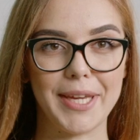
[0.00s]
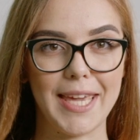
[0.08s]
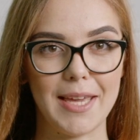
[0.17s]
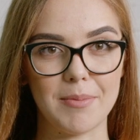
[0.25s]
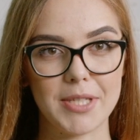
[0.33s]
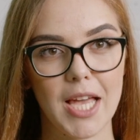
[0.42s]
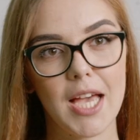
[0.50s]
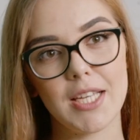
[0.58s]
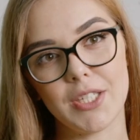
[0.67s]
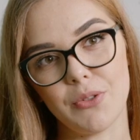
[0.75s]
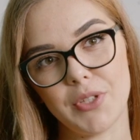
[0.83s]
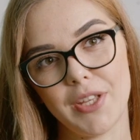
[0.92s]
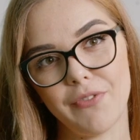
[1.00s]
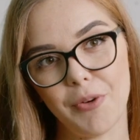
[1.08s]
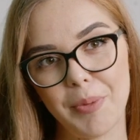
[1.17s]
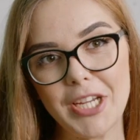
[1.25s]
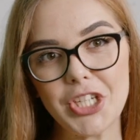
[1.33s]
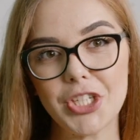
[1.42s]
games, so the
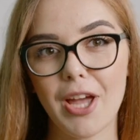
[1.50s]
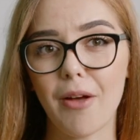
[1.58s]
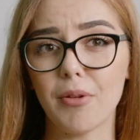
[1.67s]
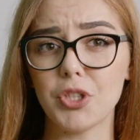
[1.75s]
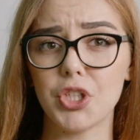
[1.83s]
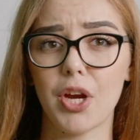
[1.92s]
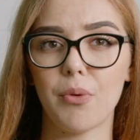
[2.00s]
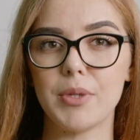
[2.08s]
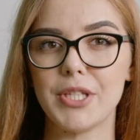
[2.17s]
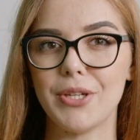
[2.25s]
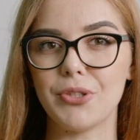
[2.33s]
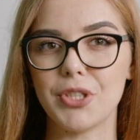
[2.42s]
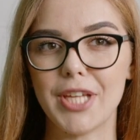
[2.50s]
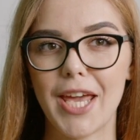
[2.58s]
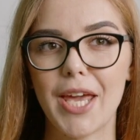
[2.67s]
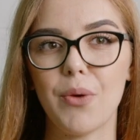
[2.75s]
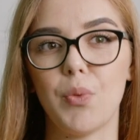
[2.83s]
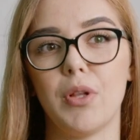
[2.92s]
information I will share with you
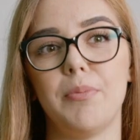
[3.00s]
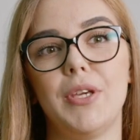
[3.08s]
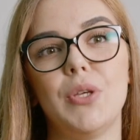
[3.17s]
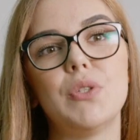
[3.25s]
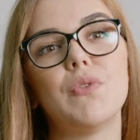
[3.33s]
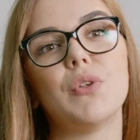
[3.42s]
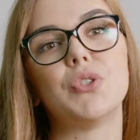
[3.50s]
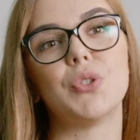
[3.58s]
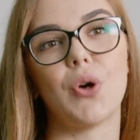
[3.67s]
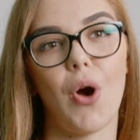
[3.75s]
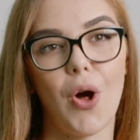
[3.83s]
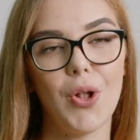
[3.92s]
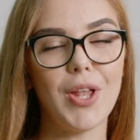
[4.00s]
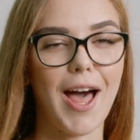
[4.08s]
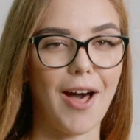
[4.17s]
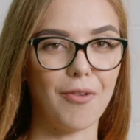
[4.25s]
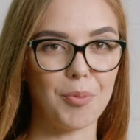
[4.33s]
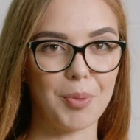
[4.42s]
today will be useful to all
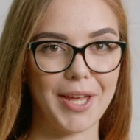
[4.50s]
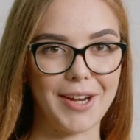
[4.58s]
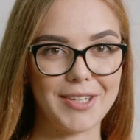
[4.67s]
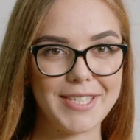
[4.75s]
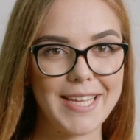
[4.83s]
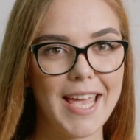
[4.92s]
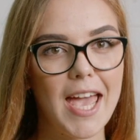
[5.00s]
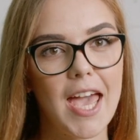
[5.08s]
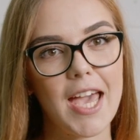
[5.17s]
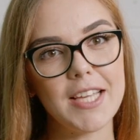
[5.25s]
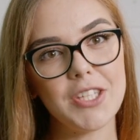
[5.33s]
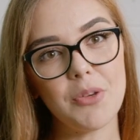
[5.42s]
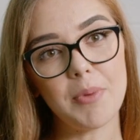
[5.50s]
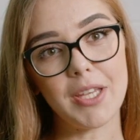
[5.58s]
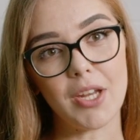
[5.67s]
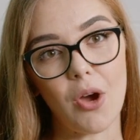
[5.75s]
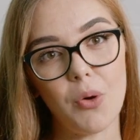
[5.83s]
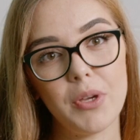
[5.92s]
our players. As you may
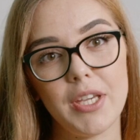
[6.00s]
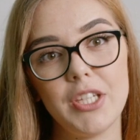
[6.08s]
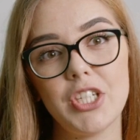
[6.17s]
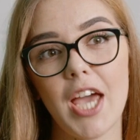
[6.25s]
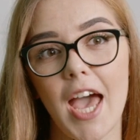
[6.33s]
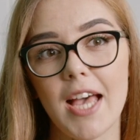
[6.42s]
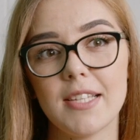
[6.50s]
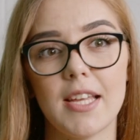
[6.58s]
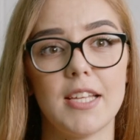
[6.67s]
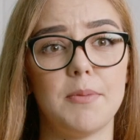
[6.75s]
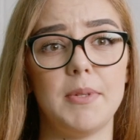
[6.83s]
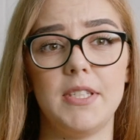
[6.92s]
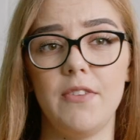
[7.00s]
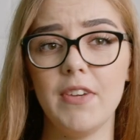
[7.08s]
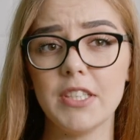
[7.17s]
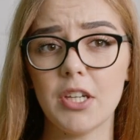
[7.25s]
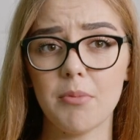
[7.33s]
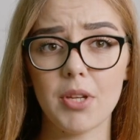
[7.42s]
know, each has a
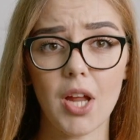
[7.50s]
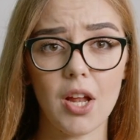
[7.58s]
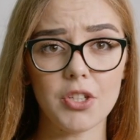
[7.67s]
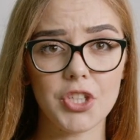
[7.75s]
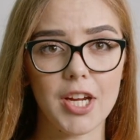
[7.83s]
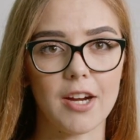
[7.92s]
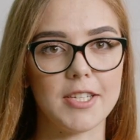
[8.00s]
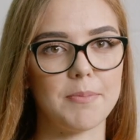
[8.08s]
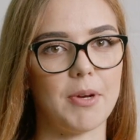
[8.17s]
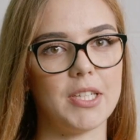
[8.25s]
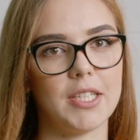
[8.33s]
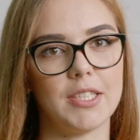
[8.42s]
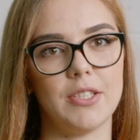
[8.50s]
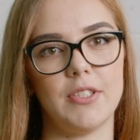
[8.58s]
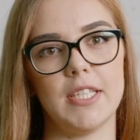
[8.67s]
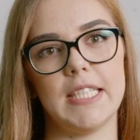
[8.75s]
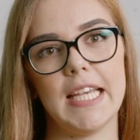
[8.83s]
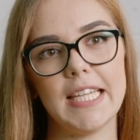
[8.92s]
specific terminology corresponding to
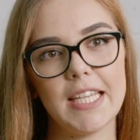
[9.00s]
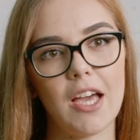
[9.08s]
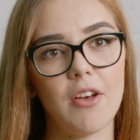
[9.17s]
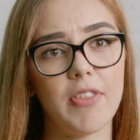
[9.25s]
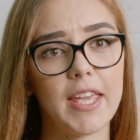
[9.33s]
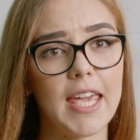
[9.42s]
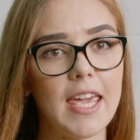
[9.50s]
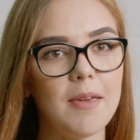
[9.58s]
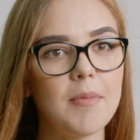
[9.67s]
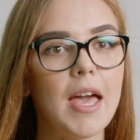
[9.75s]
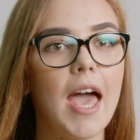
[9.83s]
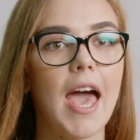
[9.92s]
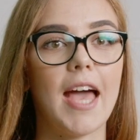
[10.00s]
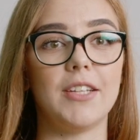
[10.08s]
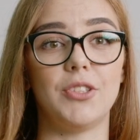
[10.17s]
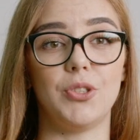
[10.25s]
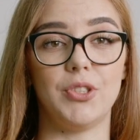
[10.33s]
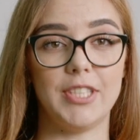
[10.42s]
the setting of the game,
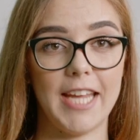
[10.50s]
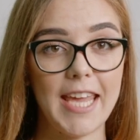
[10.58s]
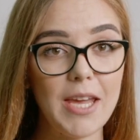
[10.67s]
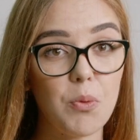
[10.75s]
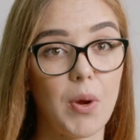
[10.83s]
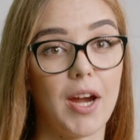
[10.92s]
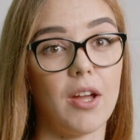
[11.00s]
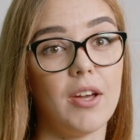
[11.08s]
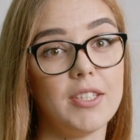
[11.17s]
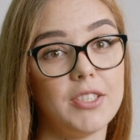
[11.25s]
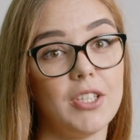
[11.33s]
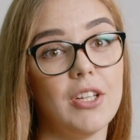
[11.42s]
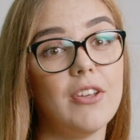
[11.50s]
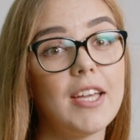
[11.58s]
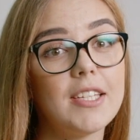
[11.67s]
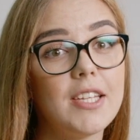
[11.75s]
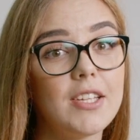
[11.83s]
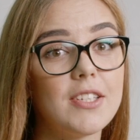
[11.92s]
and today we are going to look
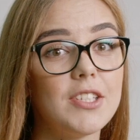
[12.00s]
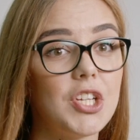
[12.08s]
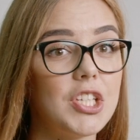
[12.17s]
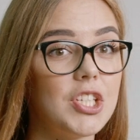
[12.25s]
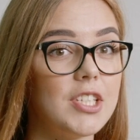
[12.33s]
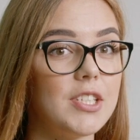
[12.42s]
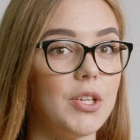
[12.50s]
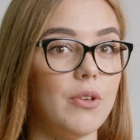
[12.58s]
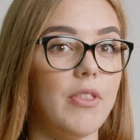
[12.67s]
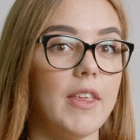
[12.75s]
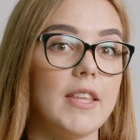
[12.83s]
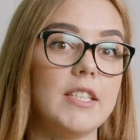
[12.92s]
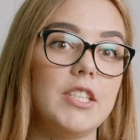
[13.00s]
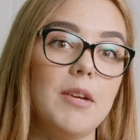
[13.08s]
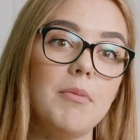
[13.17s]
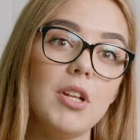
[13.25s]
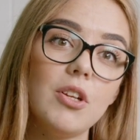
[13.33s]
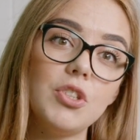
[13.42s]
at your suggestions using the
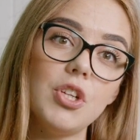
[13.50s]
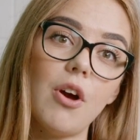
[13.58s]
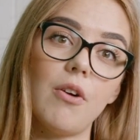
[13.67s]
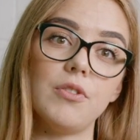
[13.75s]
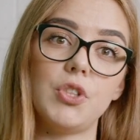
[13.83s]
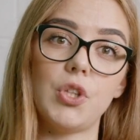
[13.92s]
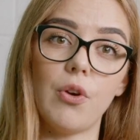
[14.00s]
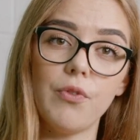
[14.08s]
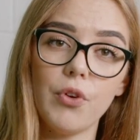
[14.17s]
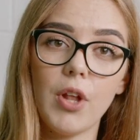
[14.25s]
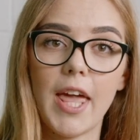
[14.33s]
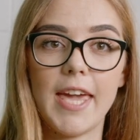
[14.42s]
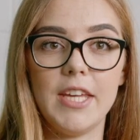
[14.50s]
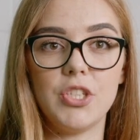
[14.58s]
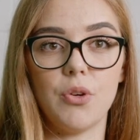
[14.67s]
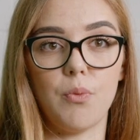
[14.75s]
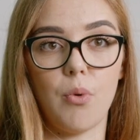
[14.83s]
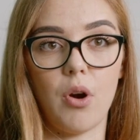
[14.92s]
terminology of Stormfall
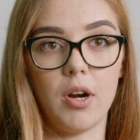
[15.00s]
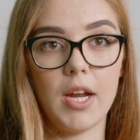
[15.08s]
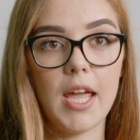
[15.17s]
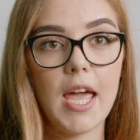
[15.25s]
Age of War.